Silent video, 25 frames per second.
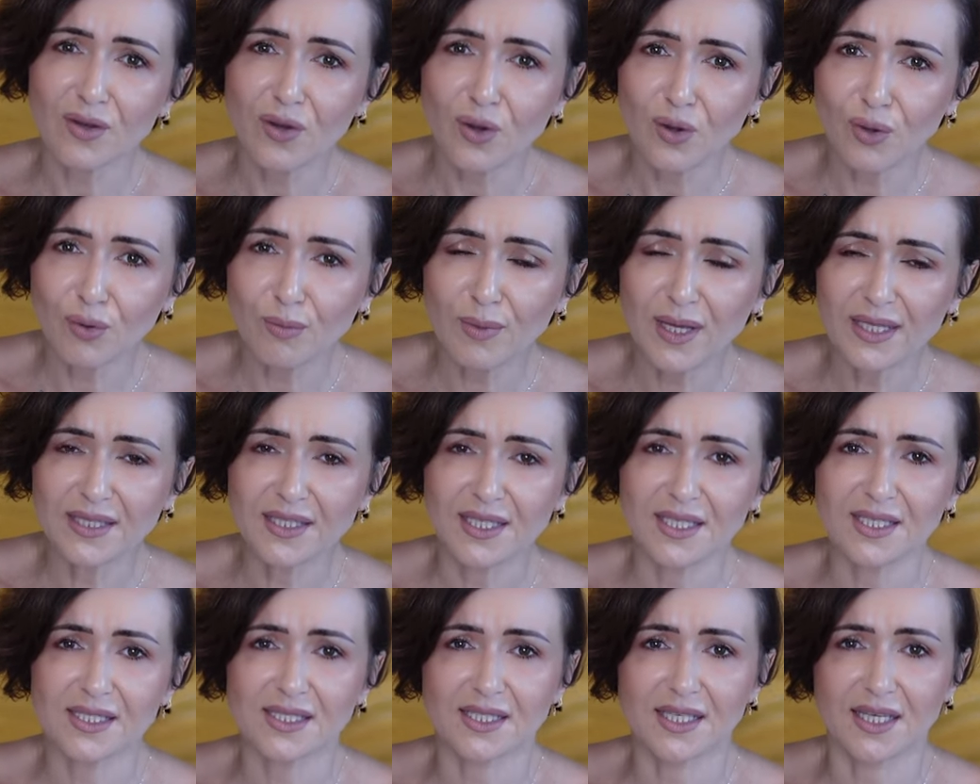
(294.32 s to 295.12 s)
all my
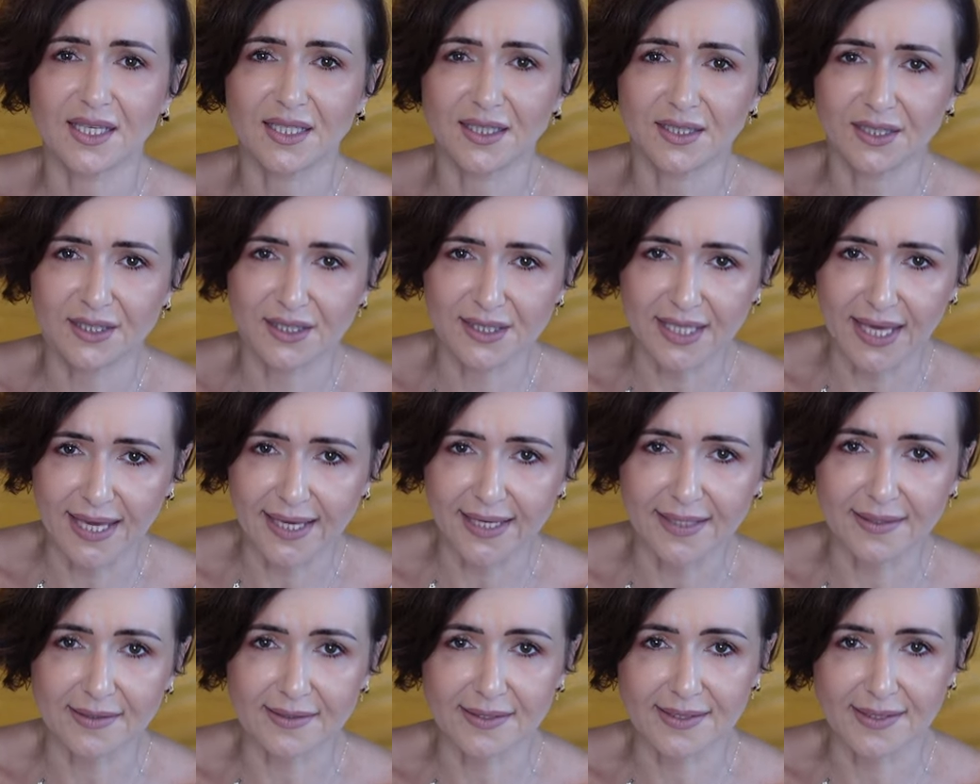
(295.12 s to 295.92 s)
knees and
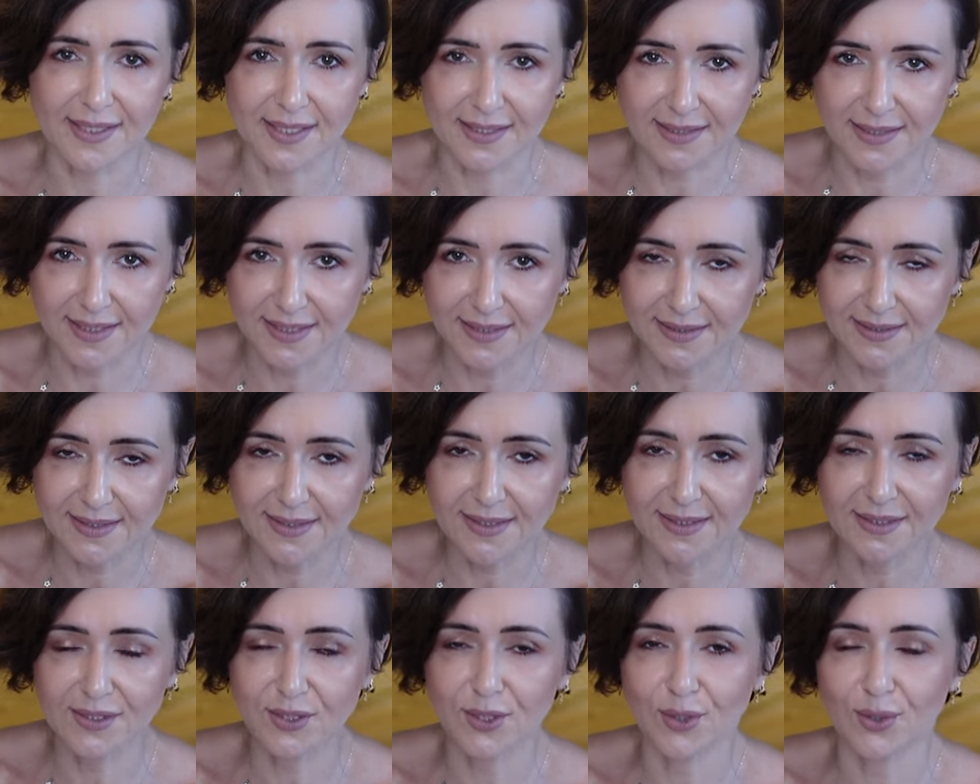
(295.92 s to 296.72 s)
ankles start
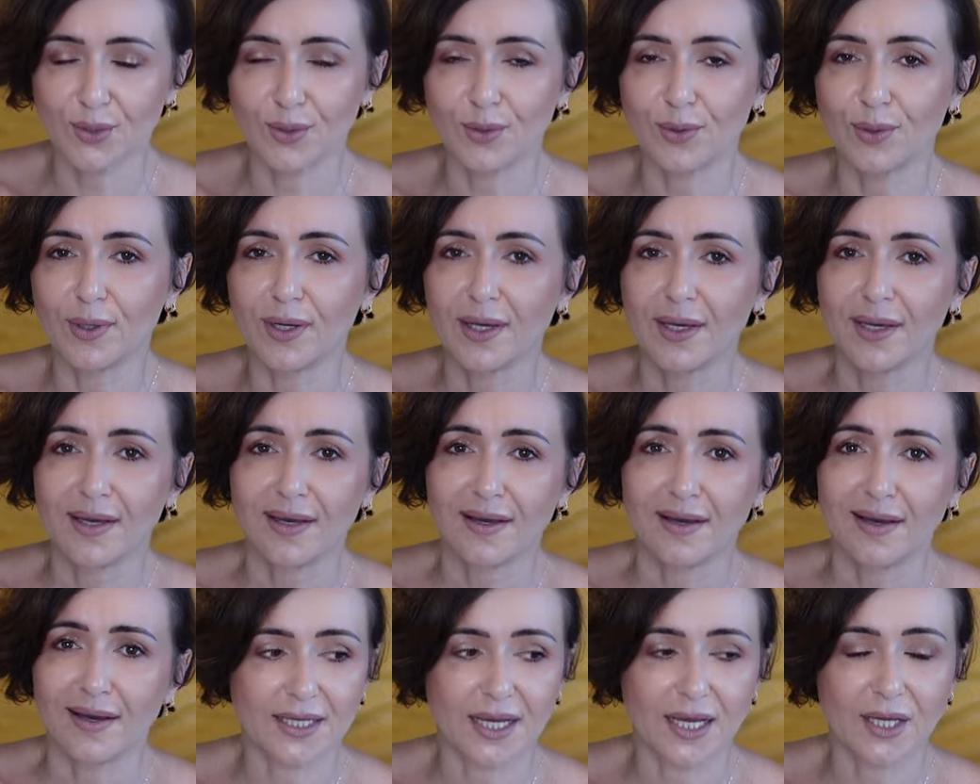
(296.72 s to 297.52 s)
hurting, so
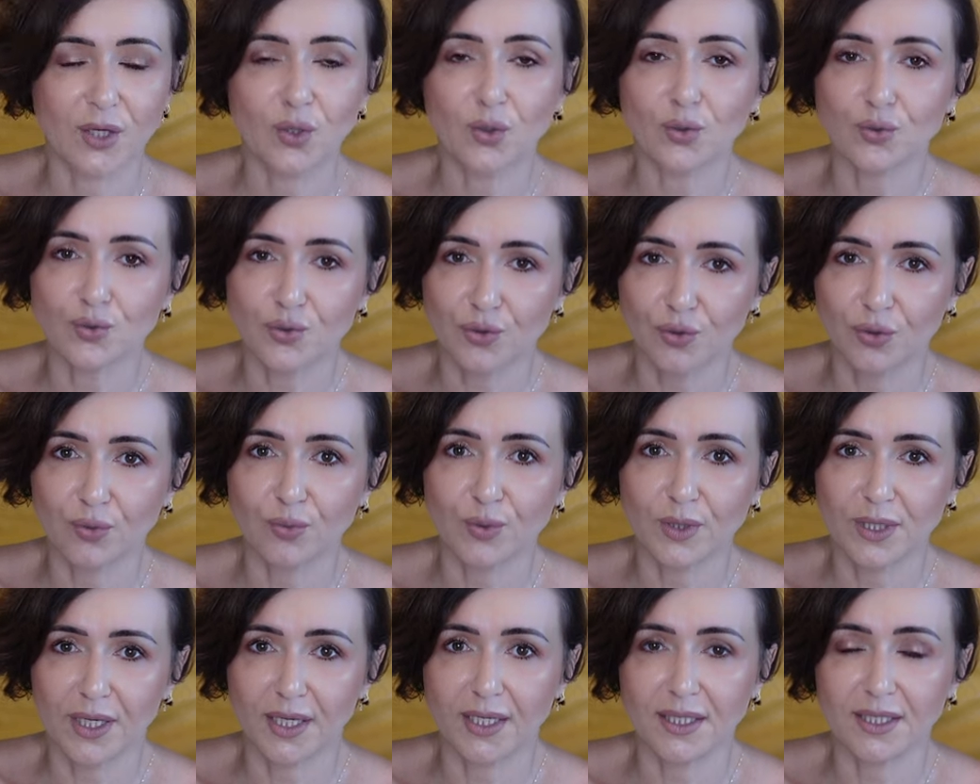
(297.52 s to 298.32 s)
I control
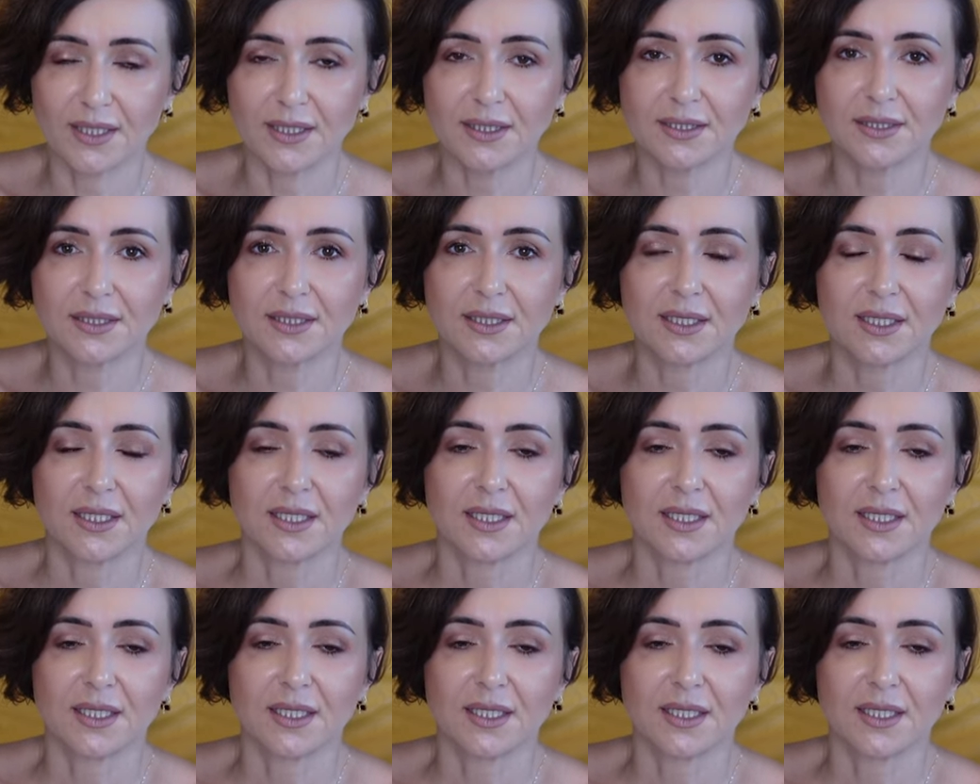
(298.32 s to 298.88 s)
what I eat.